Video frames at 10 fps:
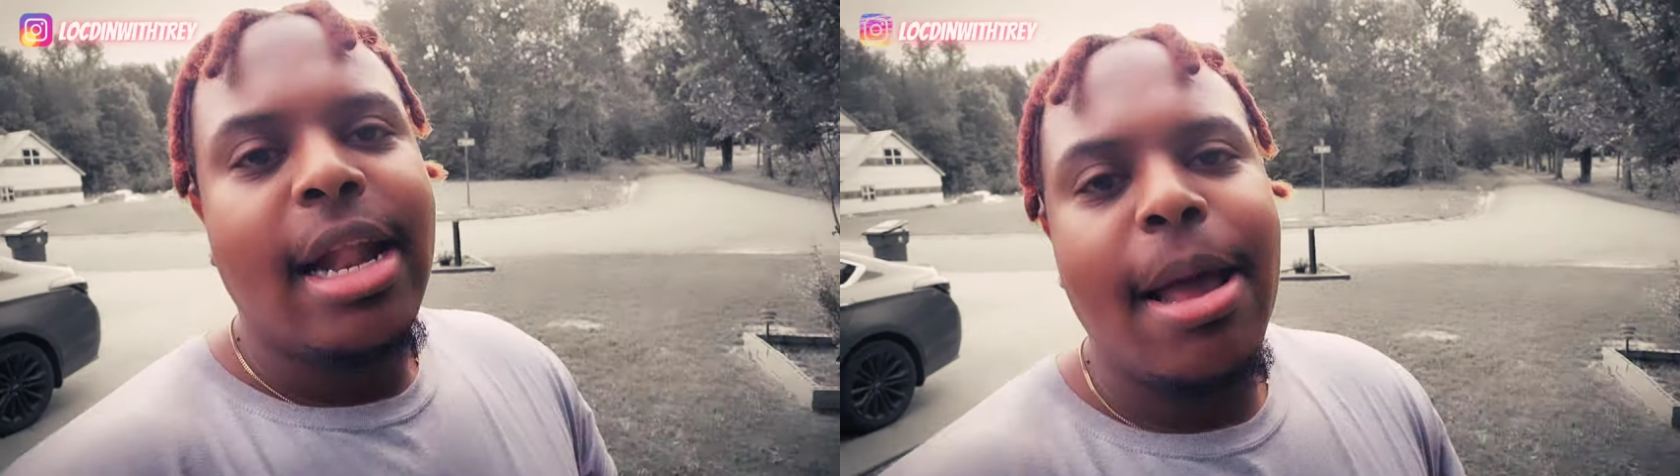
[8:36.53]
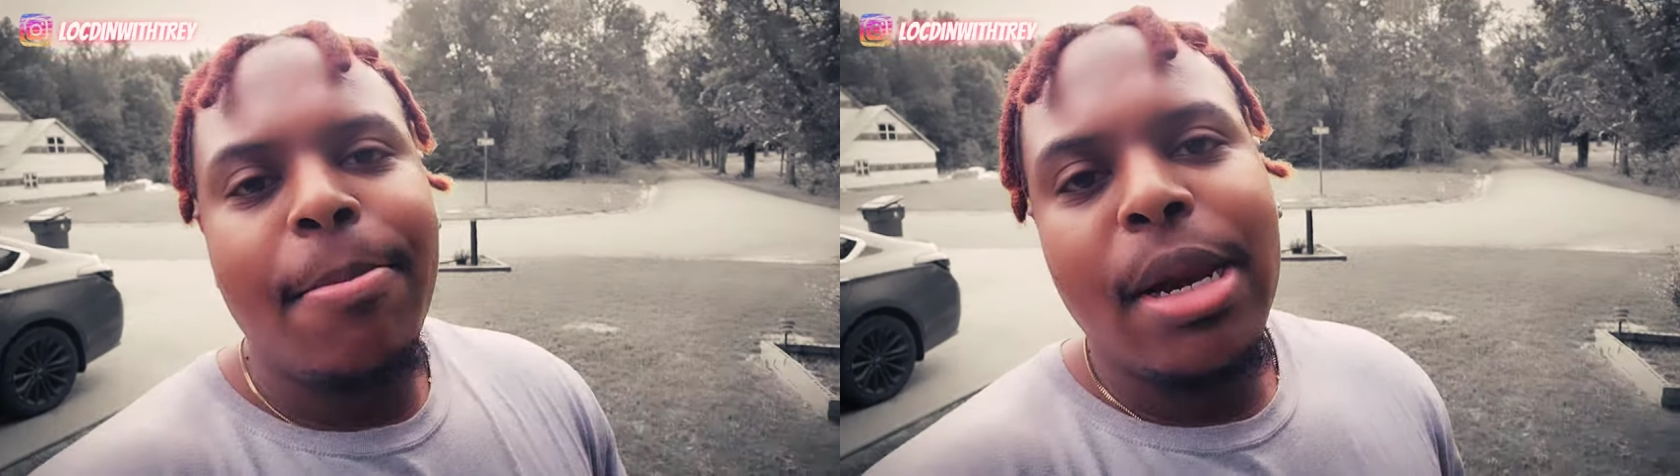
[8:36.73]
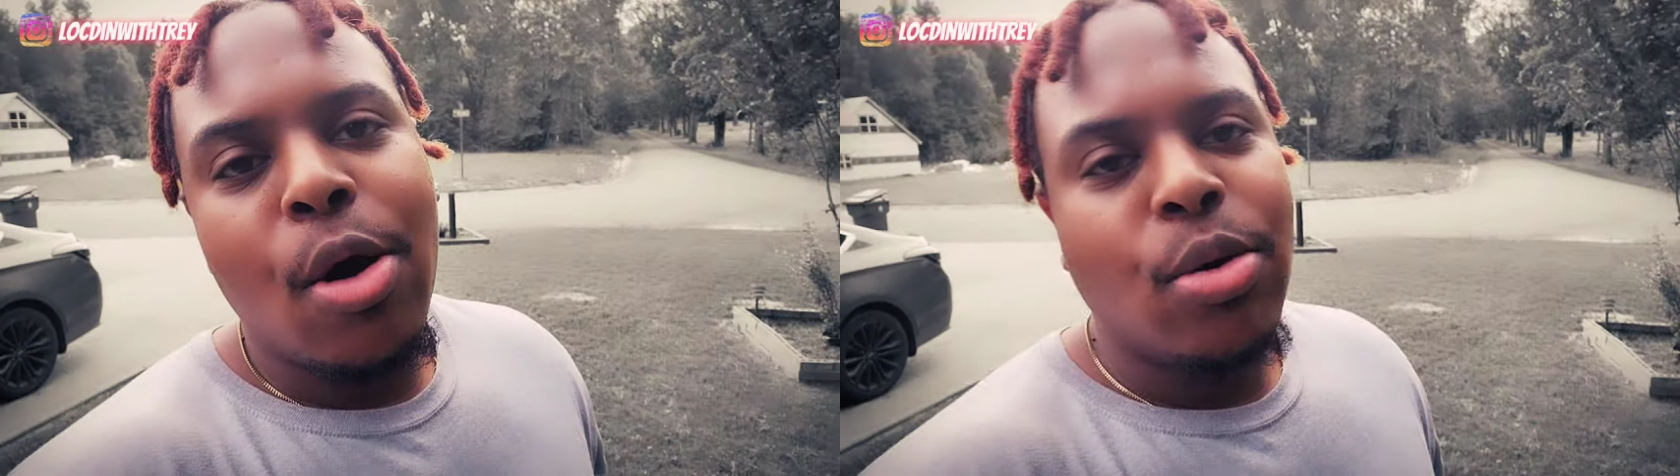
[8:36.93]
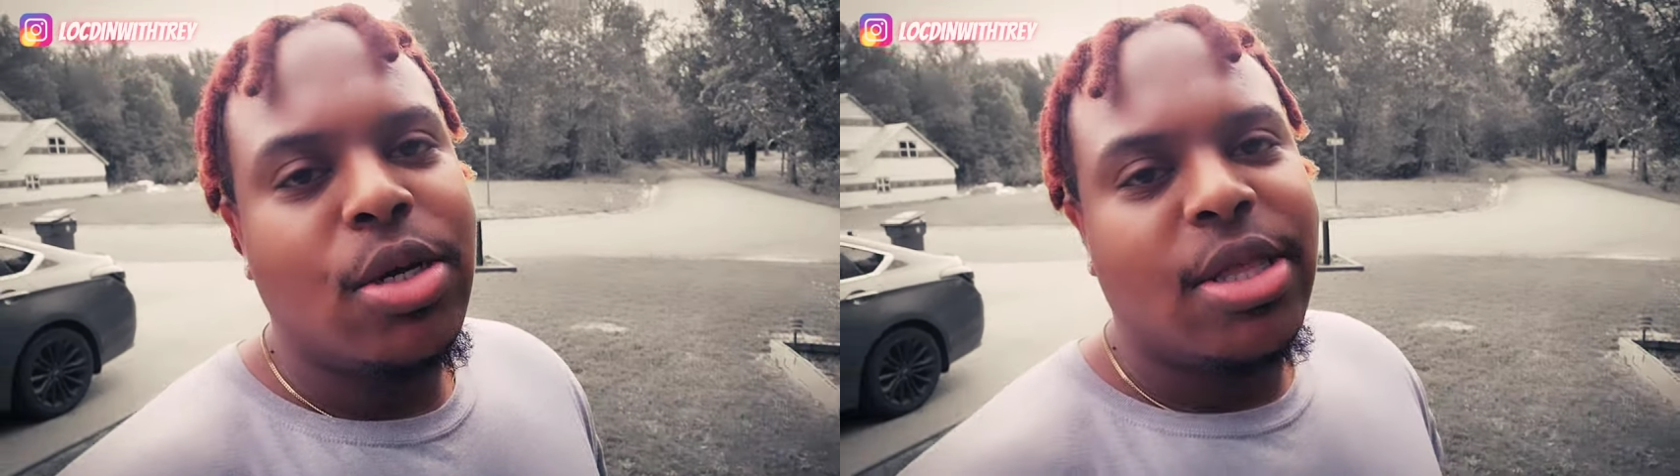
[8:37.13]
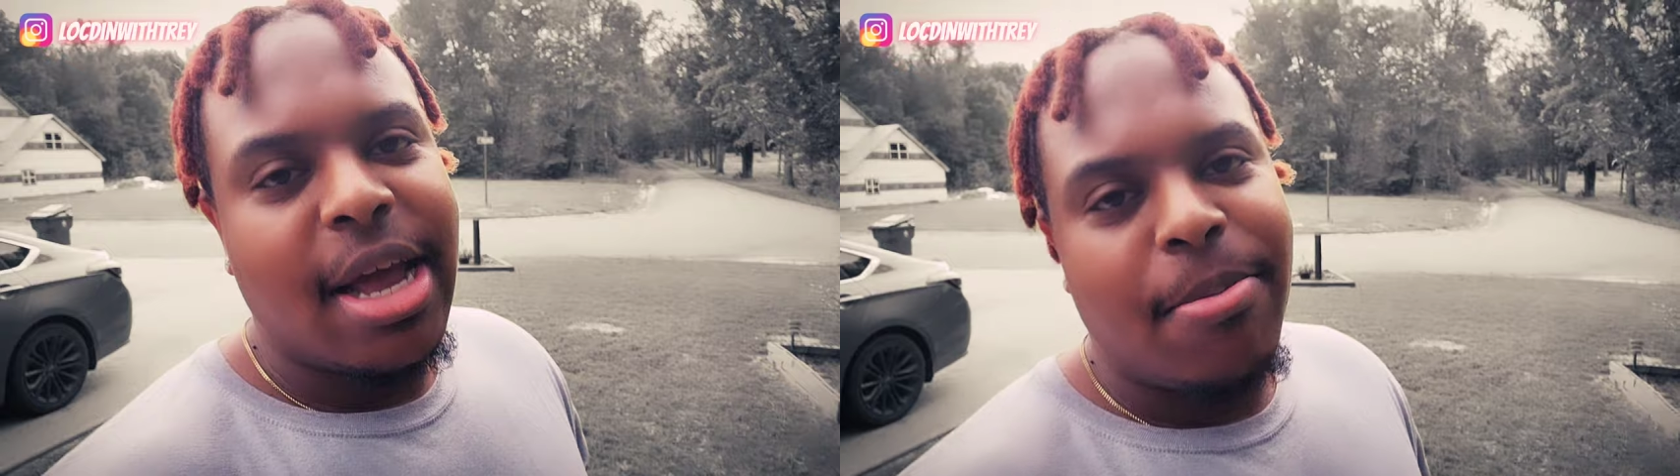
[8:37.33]
Let me know what
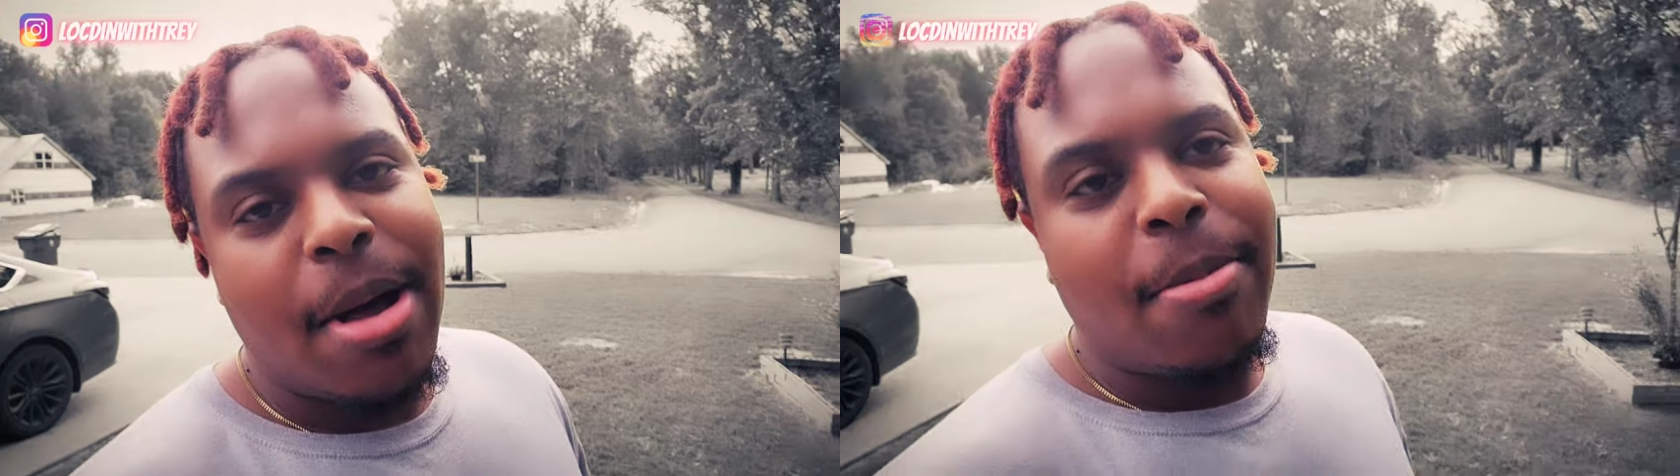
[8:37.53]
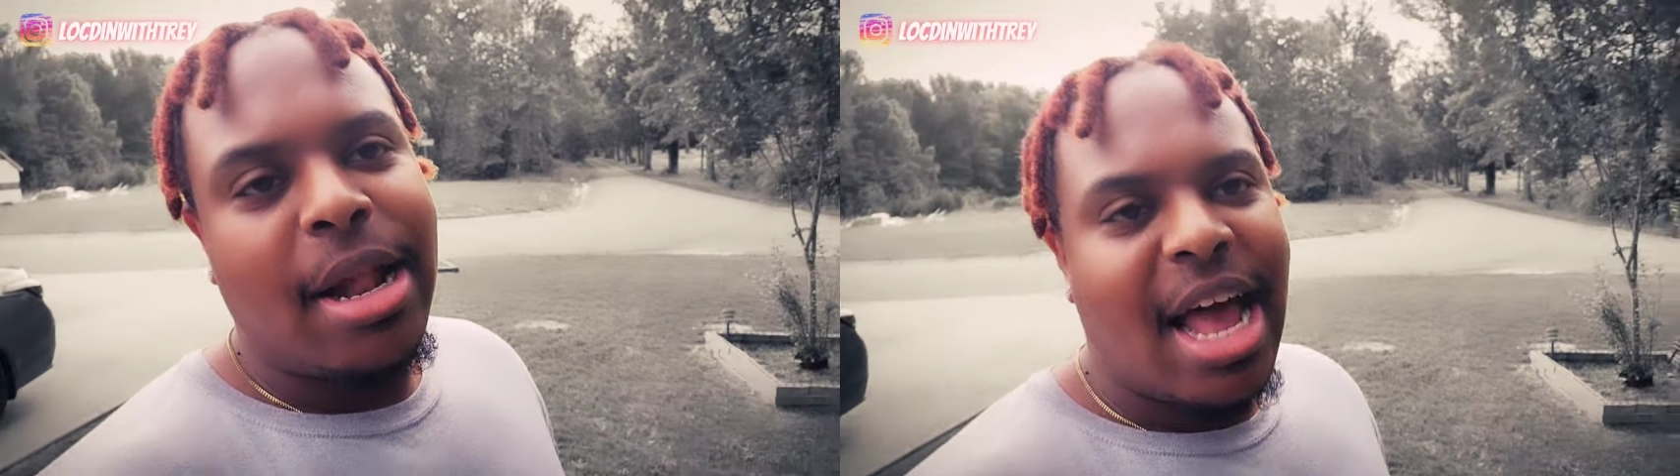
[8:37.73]
you think about my